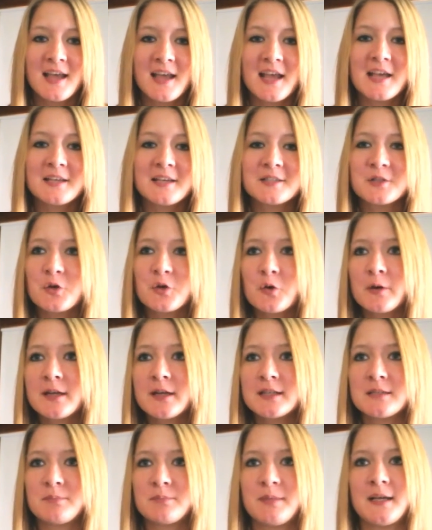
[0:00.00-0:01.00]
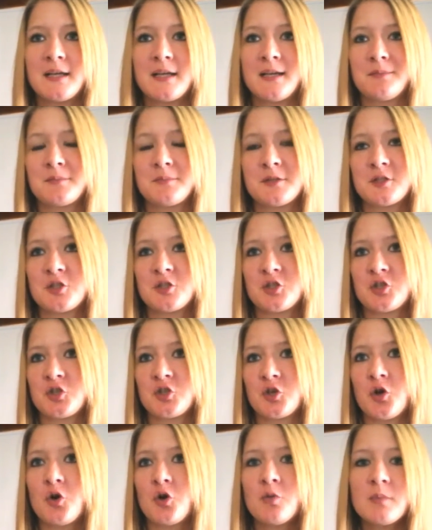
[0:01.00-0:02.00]
is going to pick up
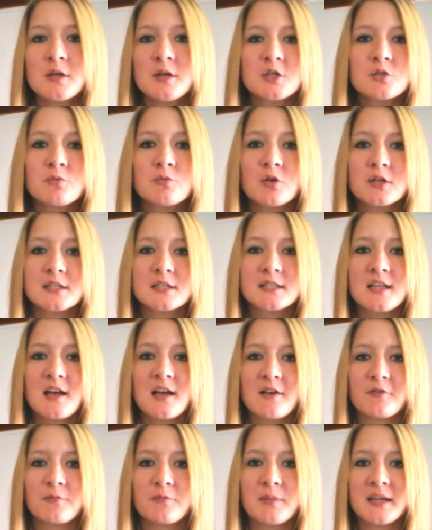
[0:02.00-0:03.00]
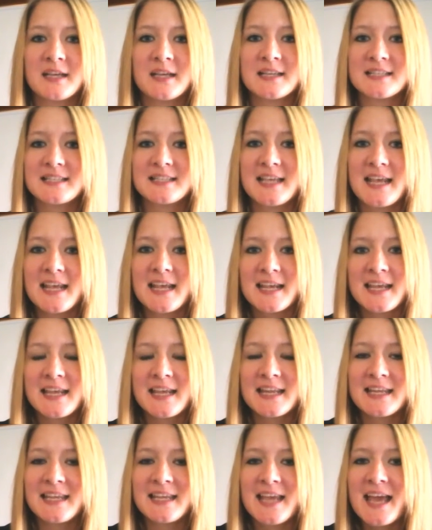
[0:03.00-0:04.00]
so much more stuff because it
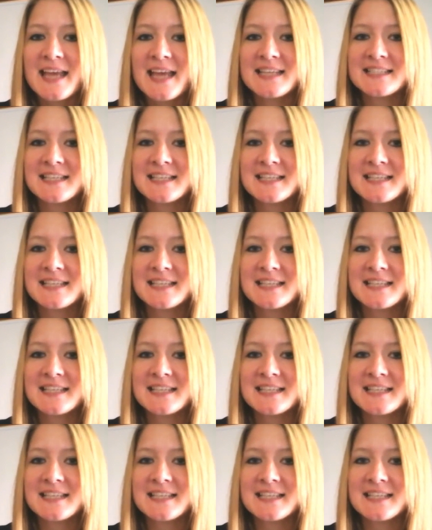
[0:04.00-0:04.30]
can get